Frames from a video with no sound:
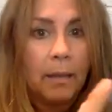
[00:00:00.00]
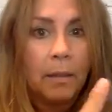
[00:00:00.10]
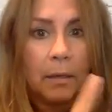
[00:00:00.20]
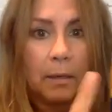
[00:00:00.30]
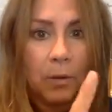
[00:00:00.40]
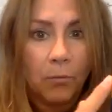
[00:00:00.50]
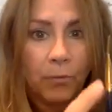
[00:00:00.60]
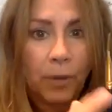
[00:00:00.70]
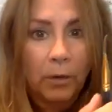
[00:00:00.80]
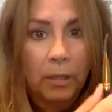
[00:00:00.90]
the a
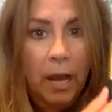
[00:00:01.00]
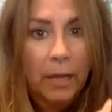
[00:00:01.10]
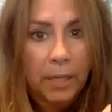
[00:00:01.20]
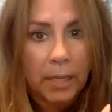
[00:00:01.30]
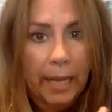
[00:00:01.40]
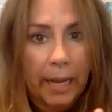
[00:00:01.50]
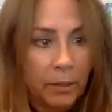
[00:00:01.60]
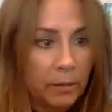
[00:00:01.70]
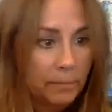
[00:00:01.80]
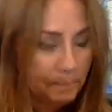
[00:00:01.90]
ferrule onto the
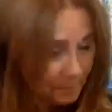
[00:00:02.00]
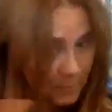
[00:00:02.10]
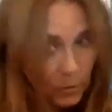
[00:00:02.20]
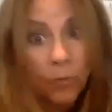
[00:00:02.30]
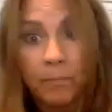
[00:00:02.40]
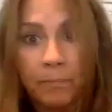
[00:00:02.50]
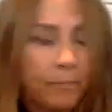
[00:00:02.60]
handle. So